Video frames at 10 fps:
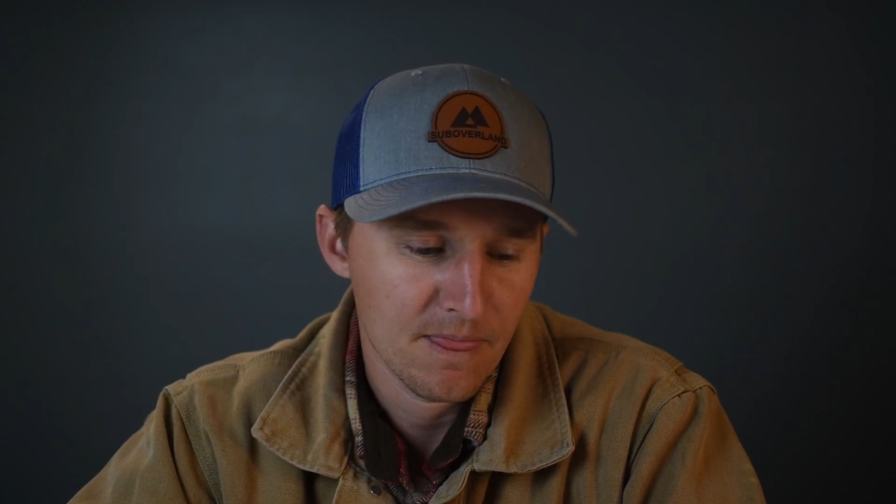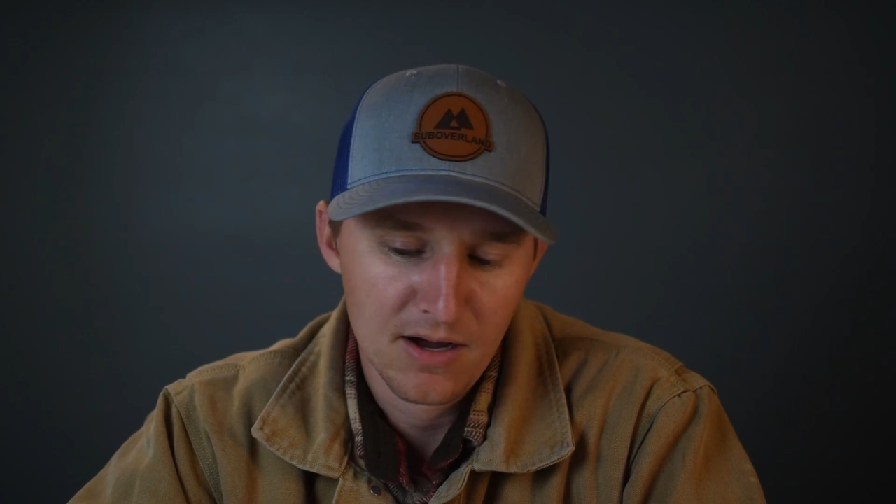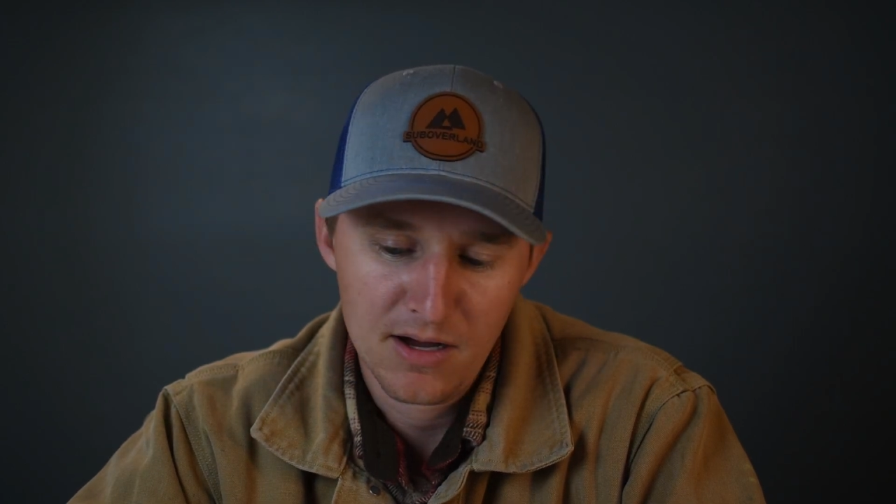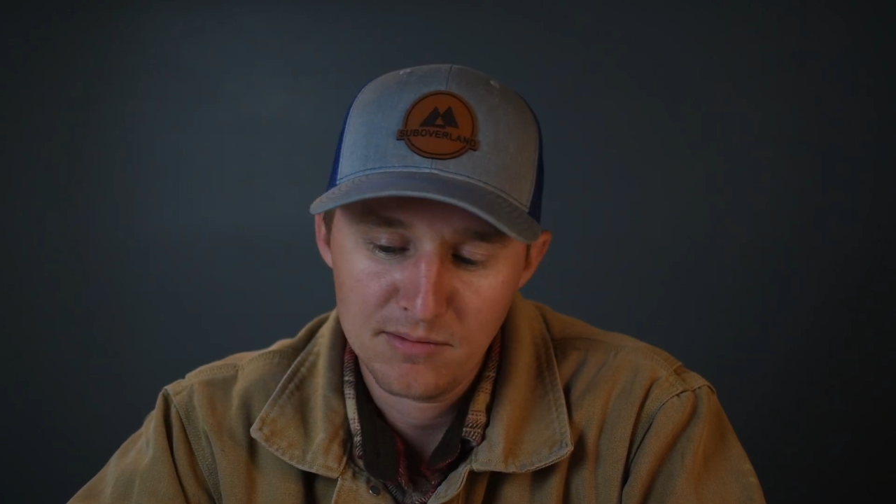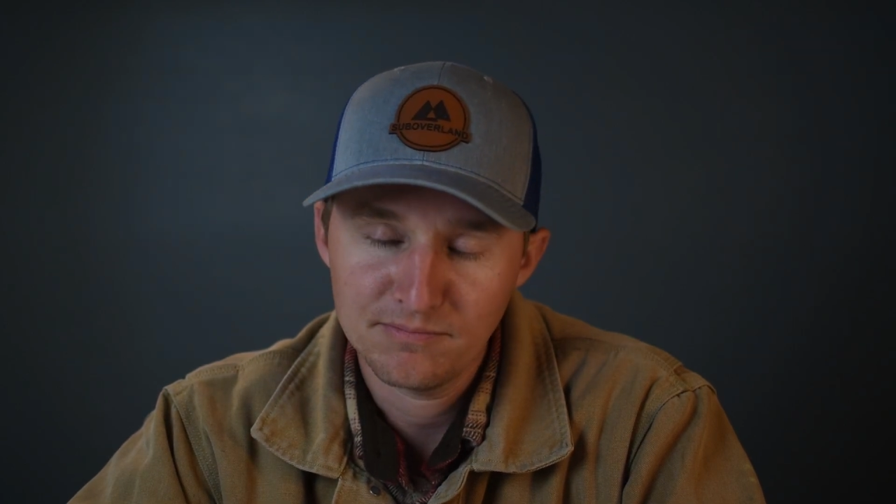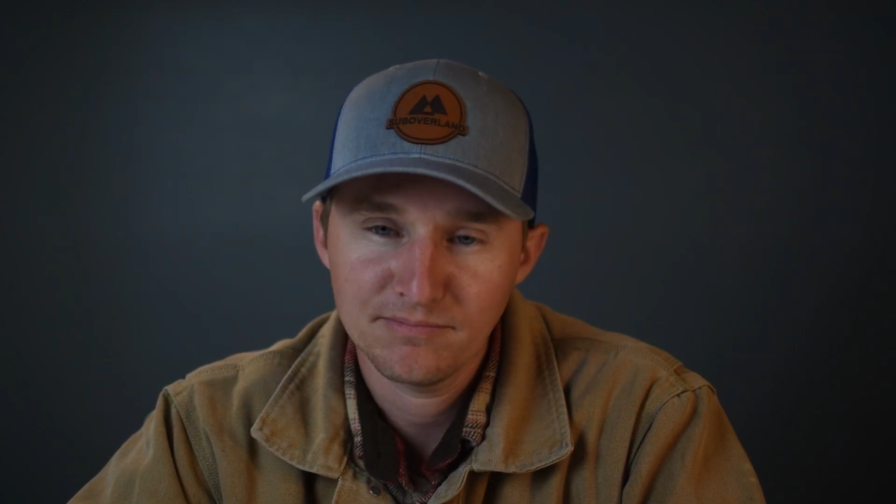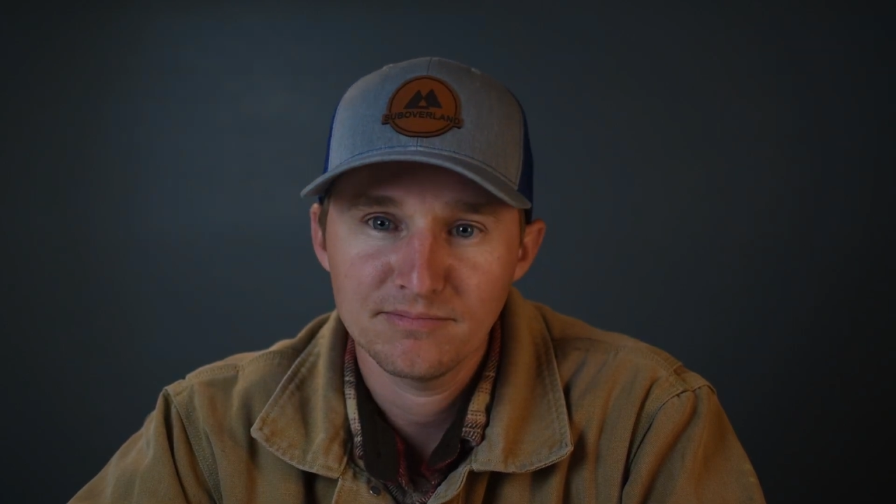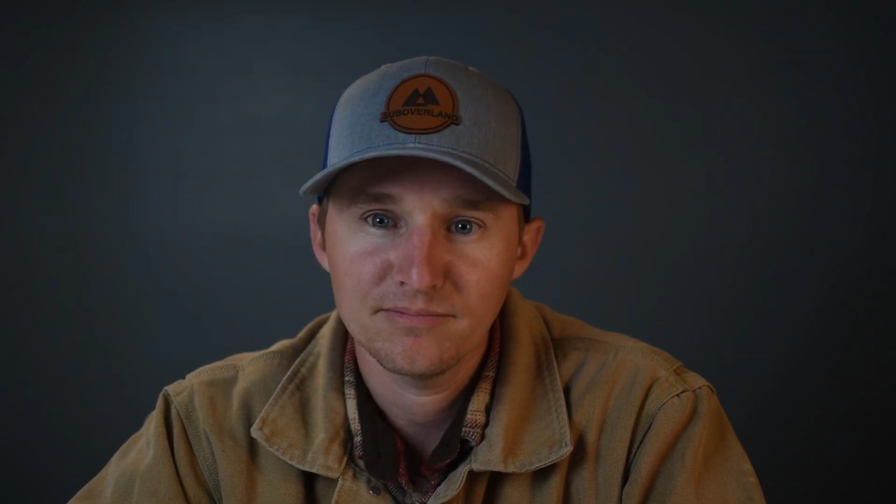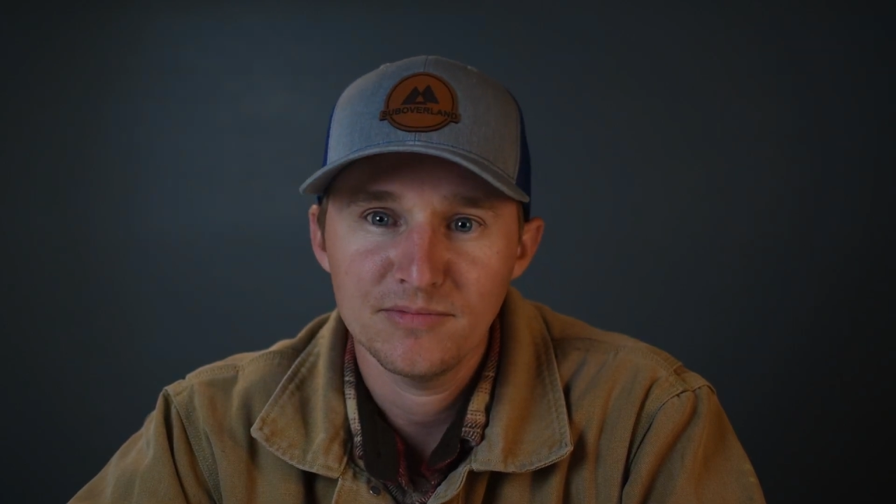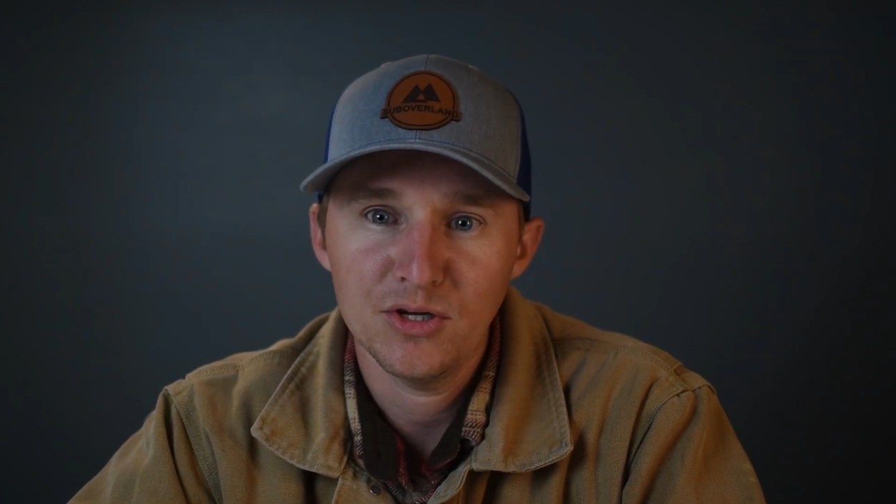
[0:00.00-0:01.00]
a
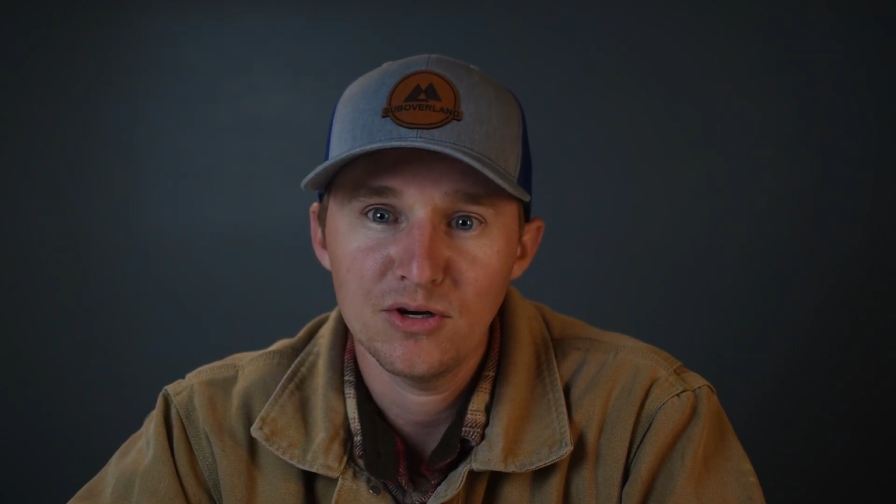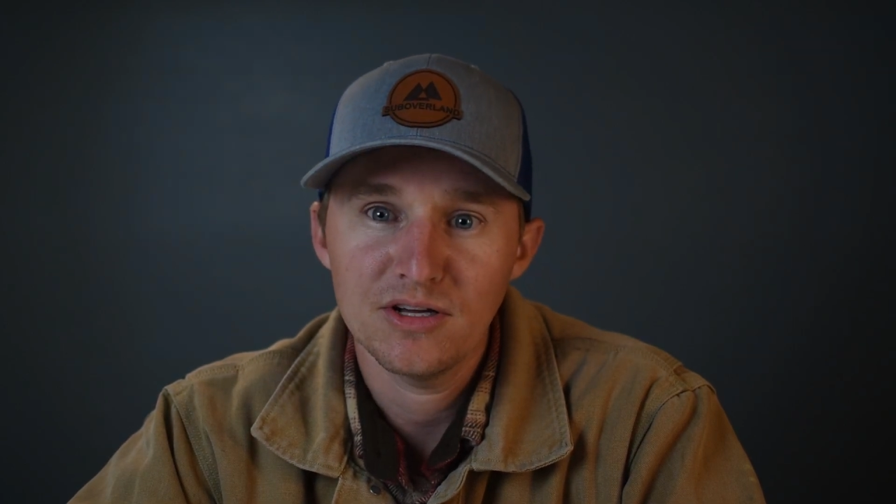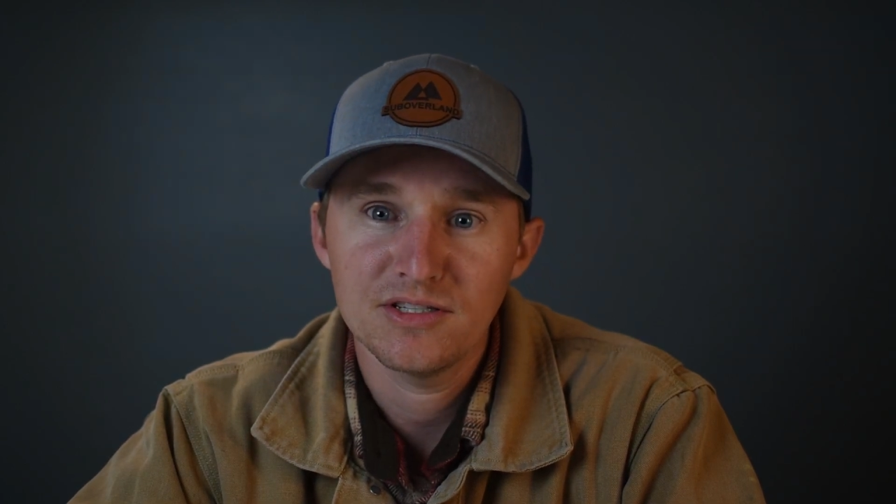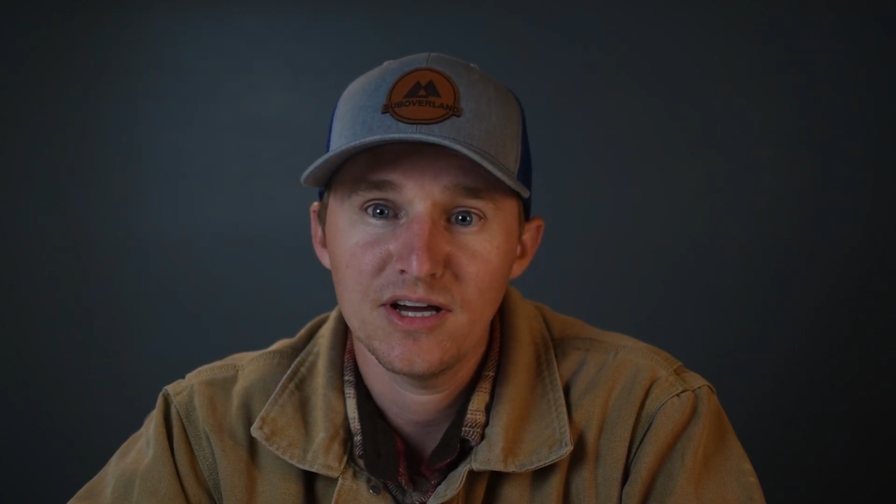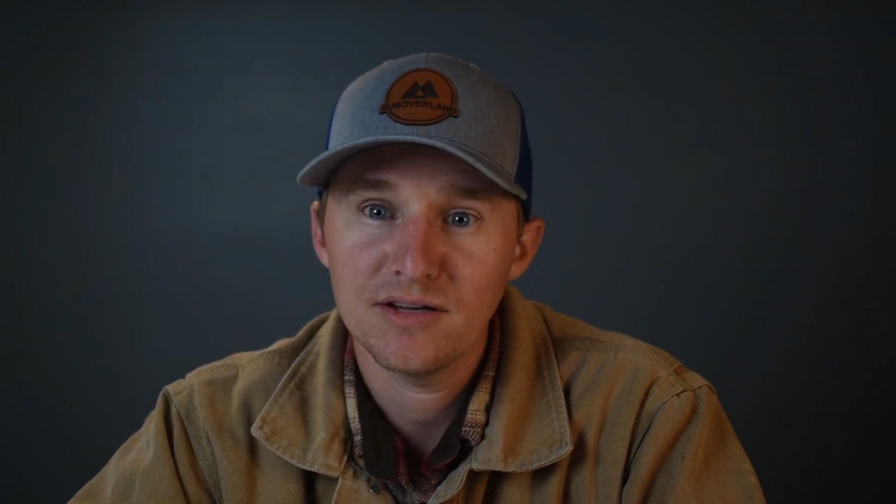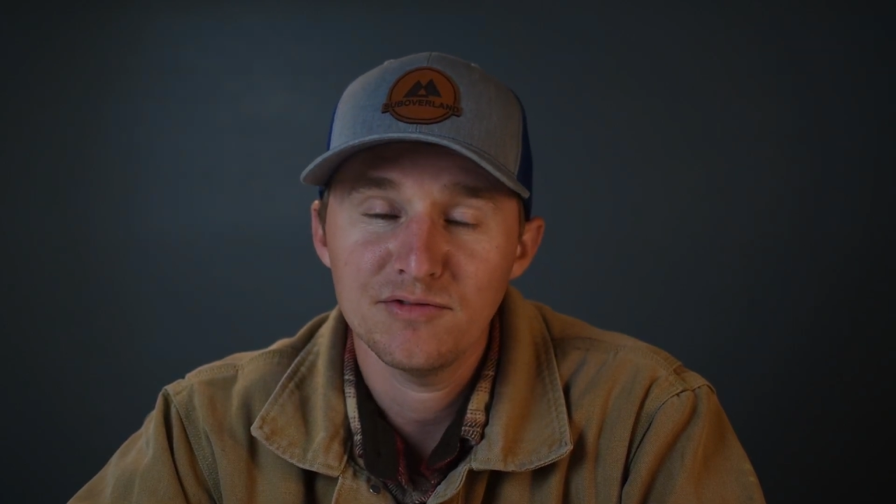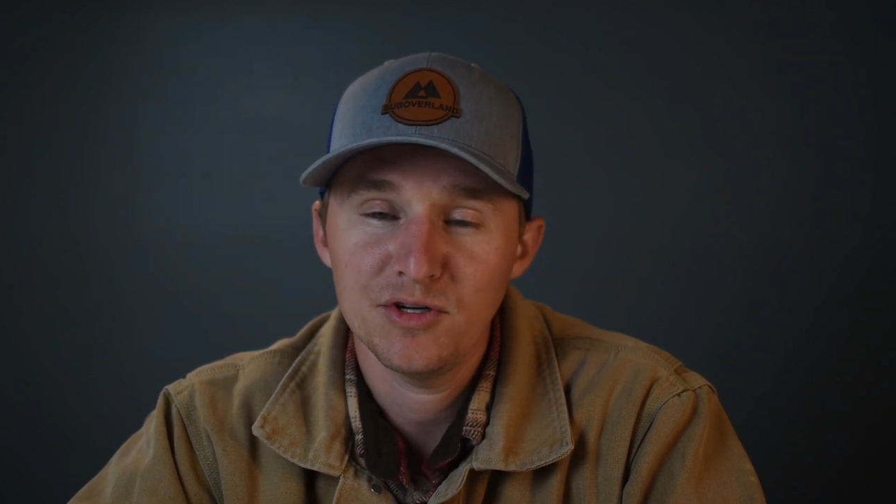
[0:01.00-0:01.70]
ton of